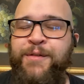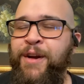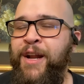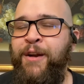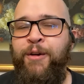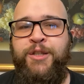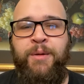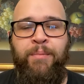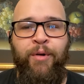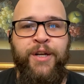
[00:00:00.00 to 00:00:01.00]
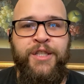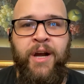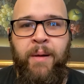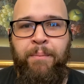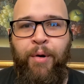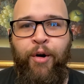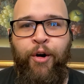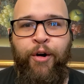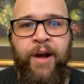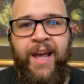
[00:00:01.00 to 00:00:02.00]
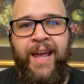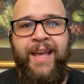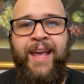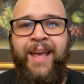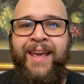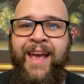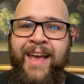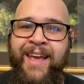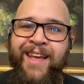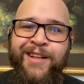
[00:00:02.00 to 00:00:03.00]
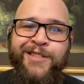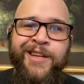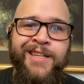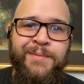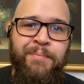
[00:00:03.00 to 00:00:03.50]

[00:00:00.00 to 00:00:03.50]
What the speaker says: You already know it's your boy John Paul, aka Just